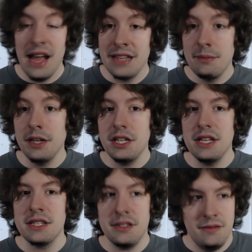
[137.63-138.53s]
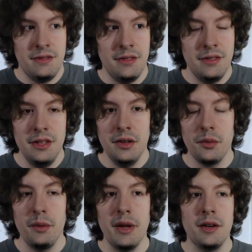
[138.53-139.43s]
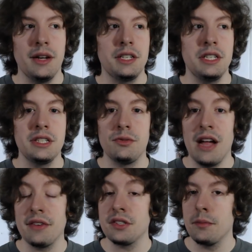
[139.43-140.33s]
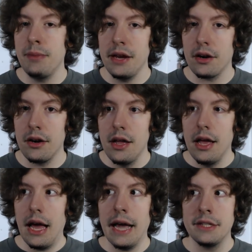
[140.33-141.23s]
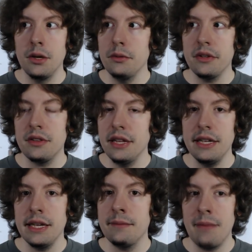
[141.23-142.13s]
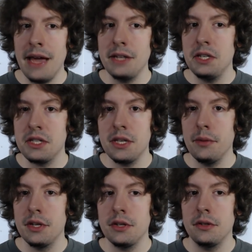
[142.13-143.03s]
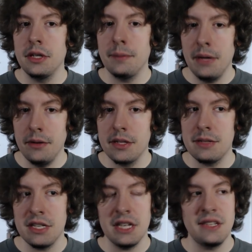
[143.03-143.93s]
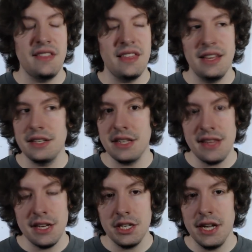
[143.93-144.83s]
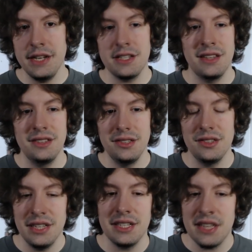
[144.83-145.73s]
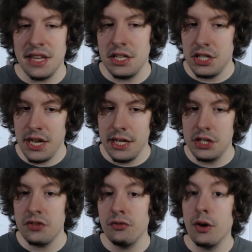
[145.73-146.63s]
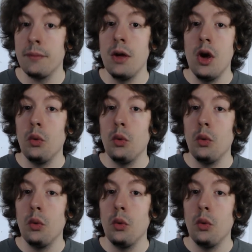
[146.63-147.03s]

as much as you know, the Wind Waker HD's graphics are better, I don't think it matches the original in appearance just because of the things that they changed, the little things that they changed from